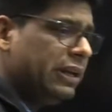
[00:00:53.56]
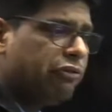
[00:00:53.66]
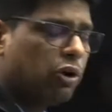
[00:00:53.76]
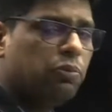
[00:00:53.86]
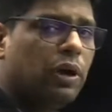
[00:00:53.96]

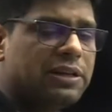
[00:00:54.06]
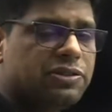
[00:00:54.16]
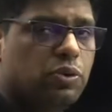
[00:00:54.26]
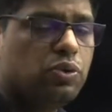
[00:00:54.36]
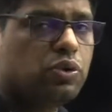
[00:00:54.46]
formulas
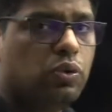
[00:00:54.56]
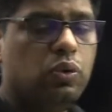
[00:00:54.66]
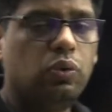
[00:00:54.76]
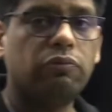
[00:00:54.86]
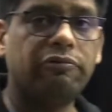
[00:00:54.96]
used
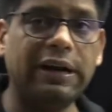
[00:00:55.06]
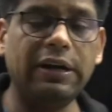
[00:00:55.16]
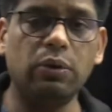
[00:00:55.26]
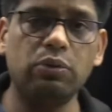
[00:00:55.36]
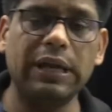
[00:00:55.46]
to find
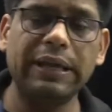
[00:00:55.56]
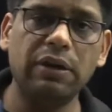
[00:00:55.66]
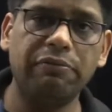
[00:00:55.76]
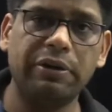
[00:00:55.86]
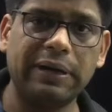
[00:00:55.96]
out the area
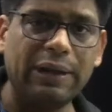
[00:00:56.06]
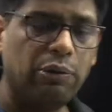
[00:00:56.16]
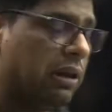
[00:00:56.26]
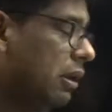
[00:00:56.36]
of a triangle.